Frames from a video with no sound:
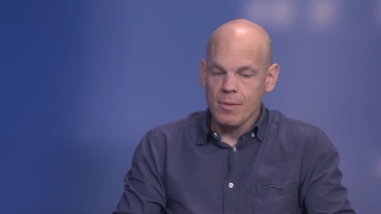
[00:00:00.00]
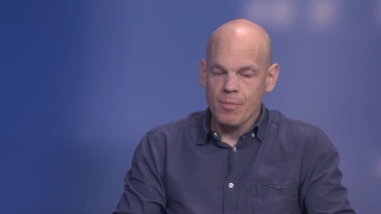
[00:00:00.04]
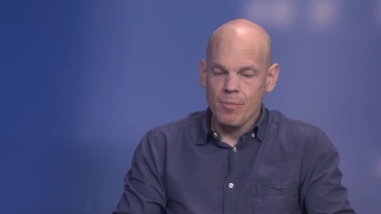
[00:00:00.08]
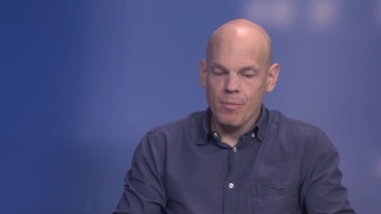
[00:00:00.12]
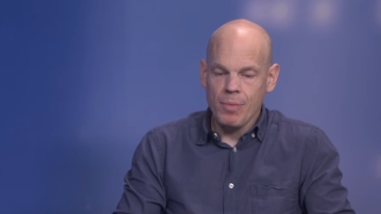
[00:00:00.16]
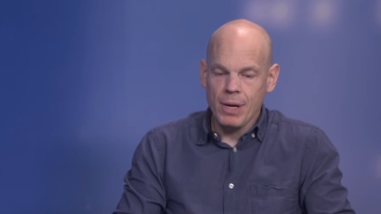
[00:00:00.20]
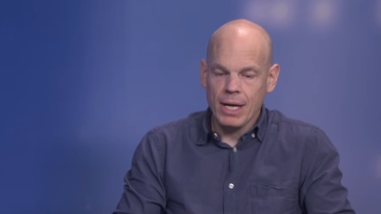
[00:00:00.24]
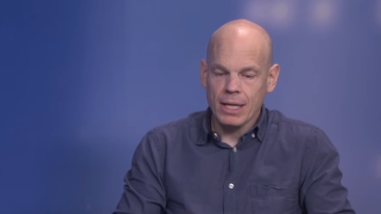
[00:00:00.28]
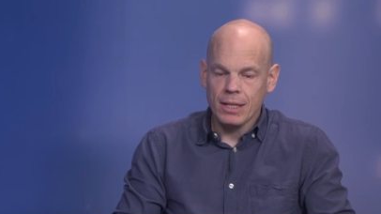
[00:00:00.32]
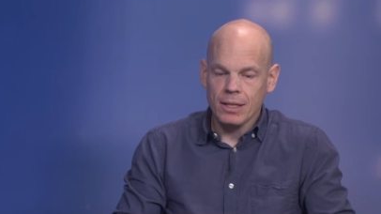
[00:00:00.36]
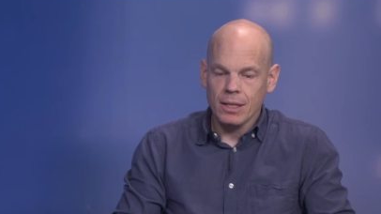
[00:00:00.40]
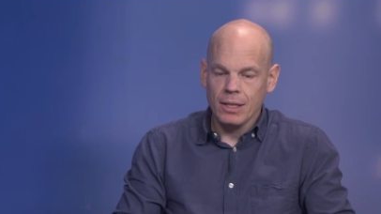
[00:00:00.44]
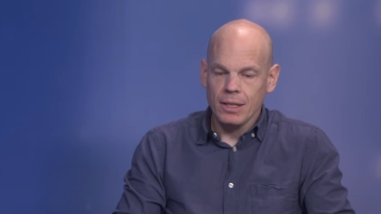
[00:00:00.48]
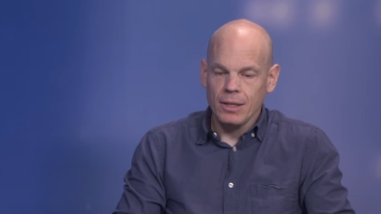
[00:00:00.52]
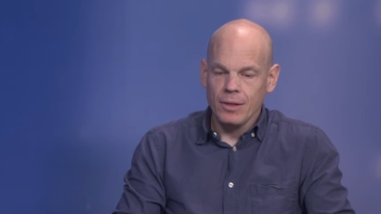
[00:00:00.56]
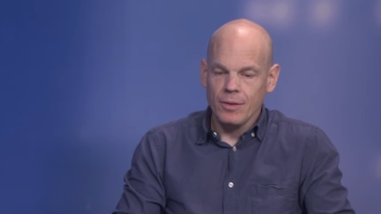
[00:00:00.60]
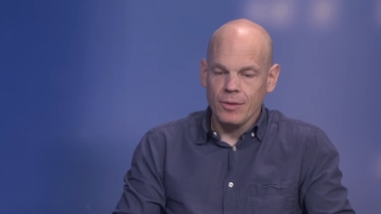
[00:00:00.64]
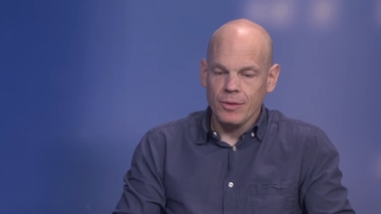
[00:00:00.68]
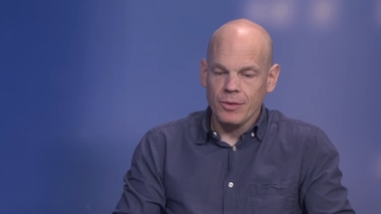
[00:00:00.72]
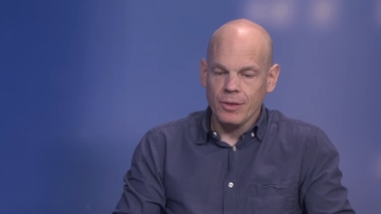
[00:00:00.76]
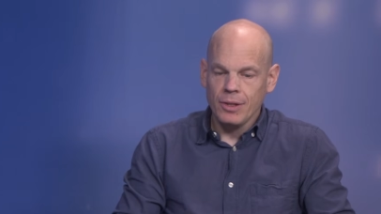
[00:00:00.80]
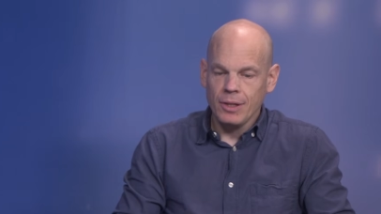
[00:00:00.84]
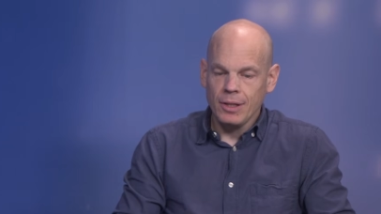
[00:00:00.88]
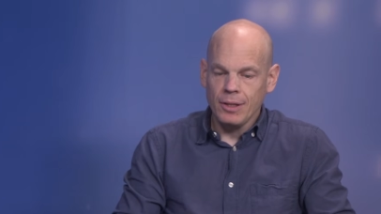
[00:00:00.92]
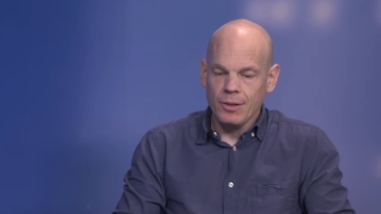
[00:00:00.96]
But
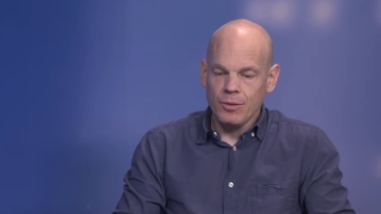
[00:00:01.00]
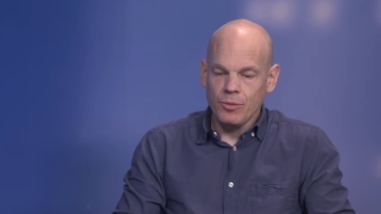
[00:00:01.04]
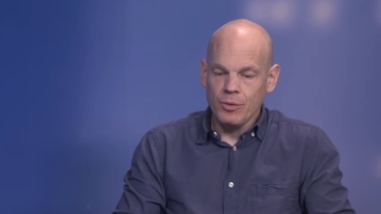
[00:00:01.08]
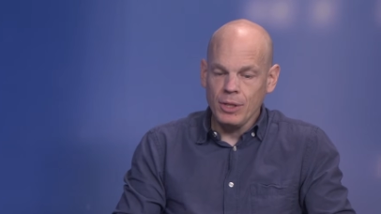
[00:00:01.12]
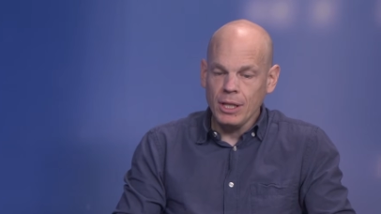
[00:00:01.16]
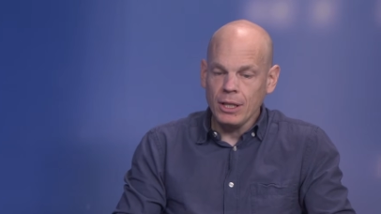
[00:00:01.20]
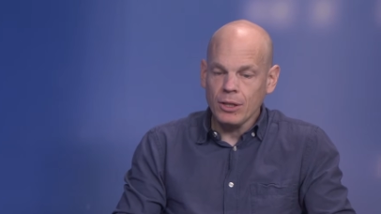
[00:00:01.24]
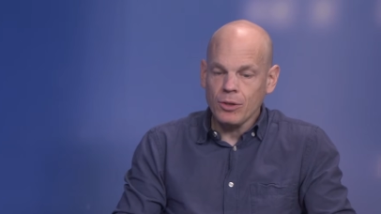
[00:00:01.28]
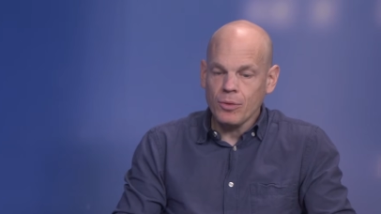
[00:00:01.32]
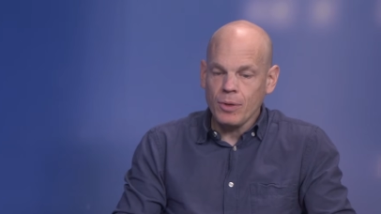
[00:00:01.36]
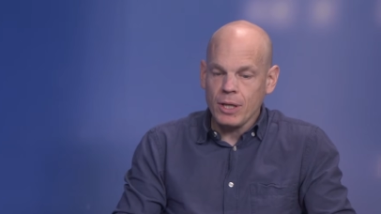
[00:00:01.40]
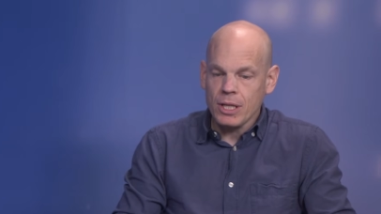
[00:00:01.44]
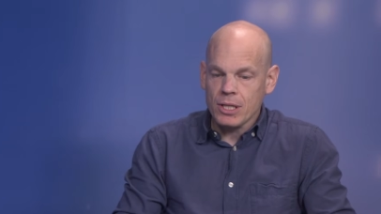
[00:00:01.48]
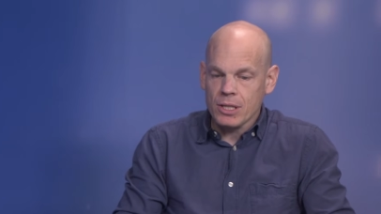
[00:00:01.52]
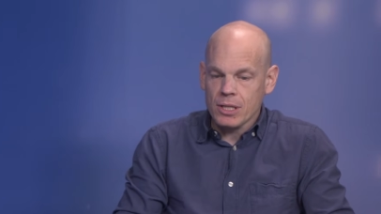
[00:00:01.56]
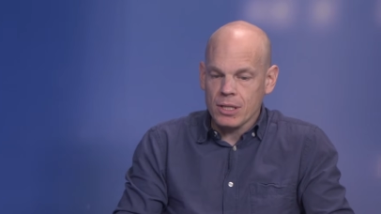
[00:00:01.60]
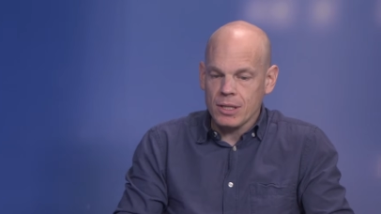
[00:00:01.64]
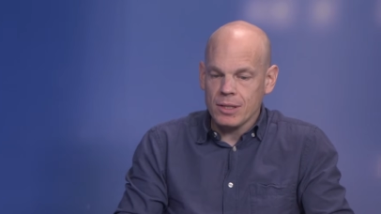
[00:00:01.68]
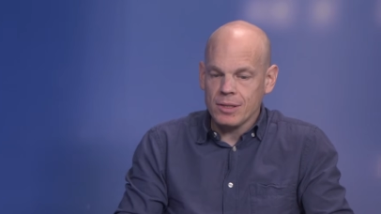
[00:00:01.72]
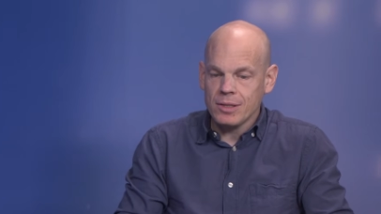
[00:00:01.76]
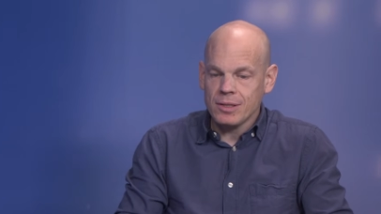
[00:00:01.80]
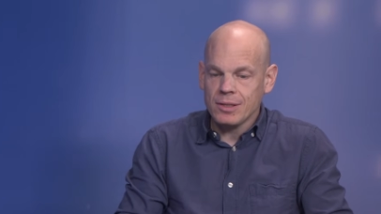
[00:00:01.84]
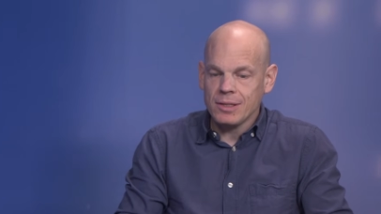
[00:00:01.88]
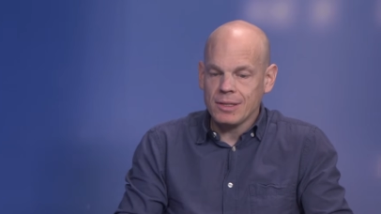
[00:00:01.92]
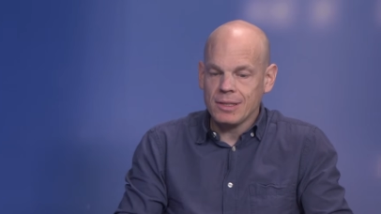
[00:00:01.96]
the real question
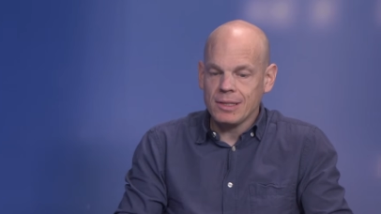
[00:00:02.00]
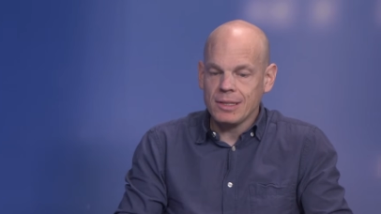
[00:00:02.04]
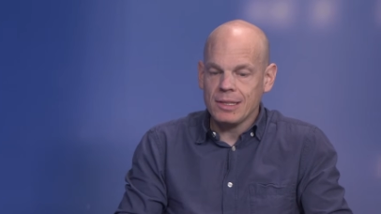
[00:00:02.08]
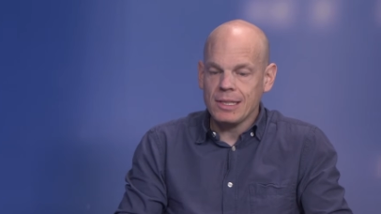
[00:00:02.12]
is,